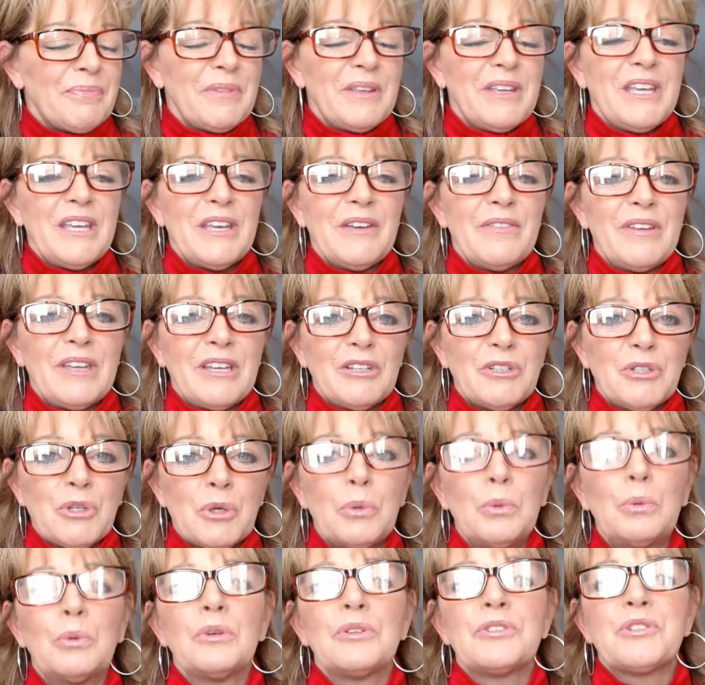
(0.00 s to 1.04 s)
giving
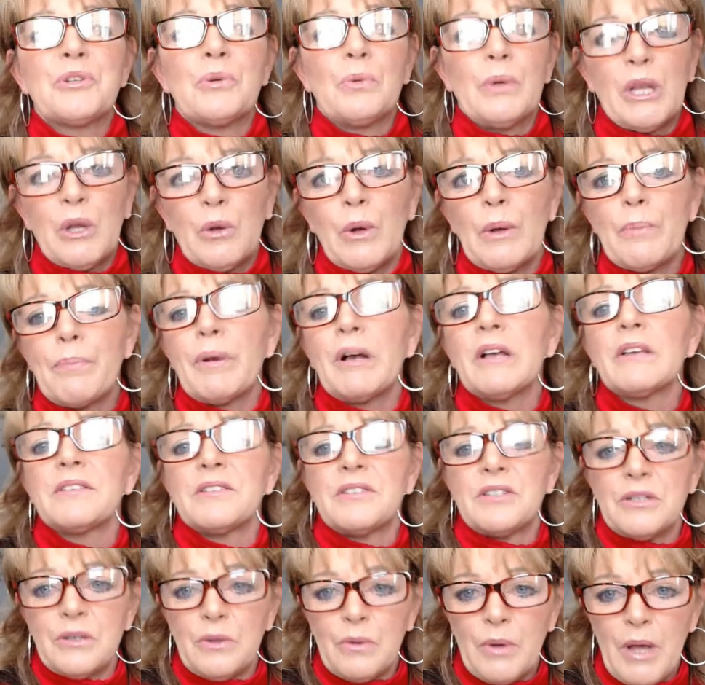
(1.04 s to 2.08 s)
tools to equip us
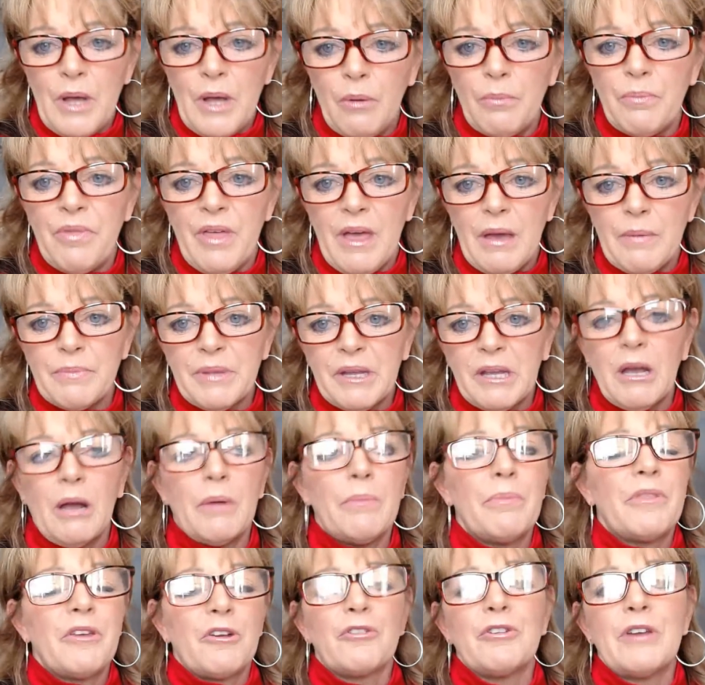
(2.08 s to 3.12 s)
to help them
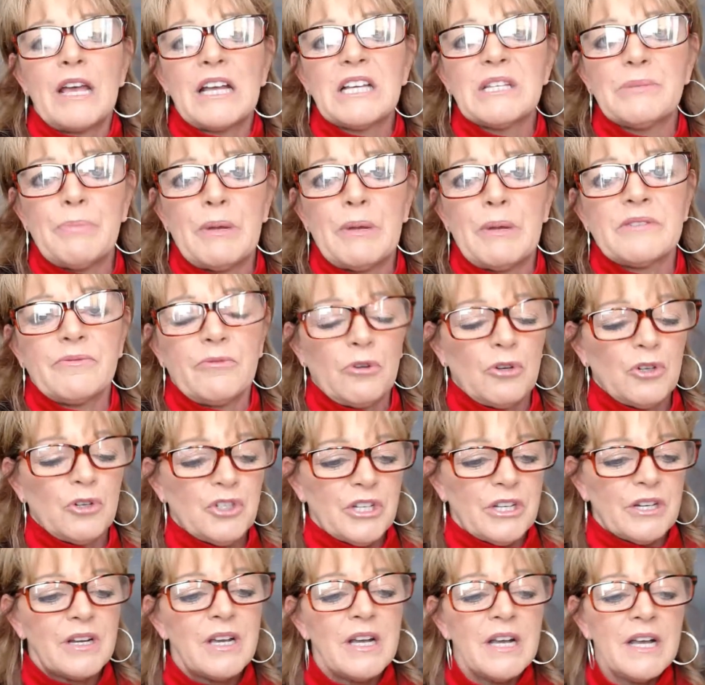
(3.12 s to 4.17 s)
become their next best
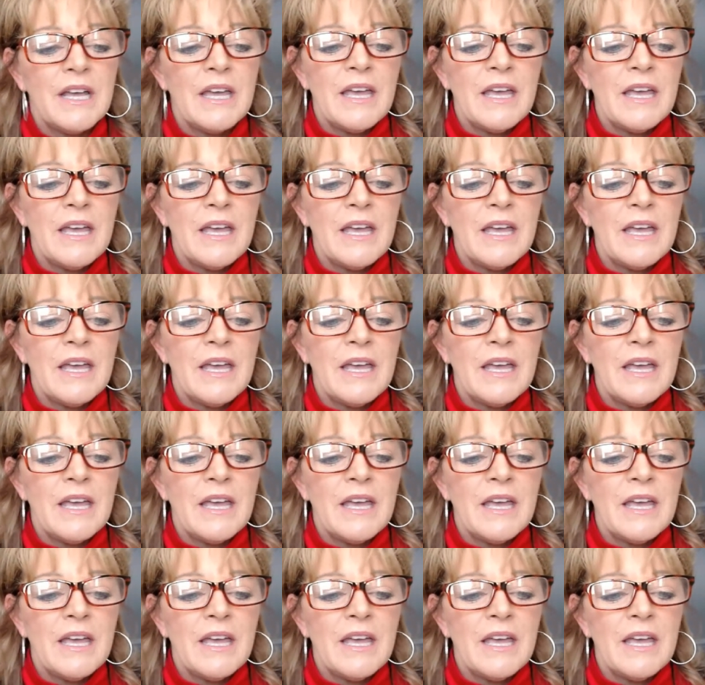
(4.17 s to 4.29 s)
version.